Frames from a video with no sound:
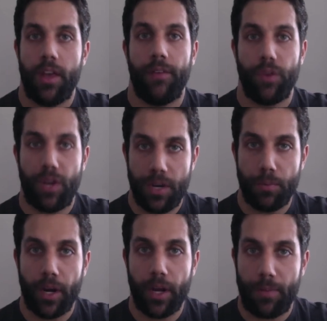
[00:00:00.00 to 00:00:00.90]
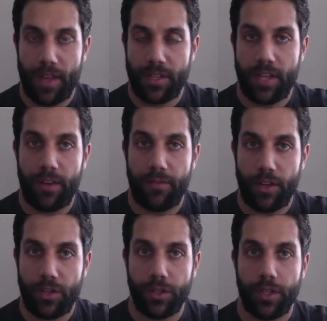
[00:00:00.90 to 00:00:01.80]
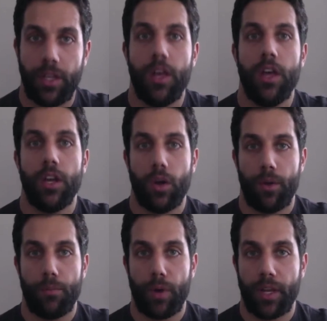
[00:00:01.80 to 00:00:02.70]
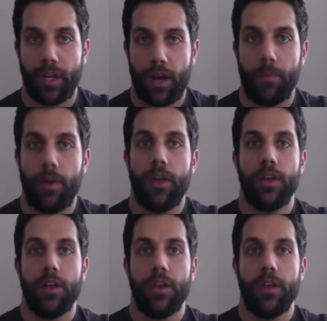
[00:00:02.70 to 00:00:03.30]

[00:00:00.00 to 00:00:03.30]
If you need to break up that set eventually, go ahead and break it up.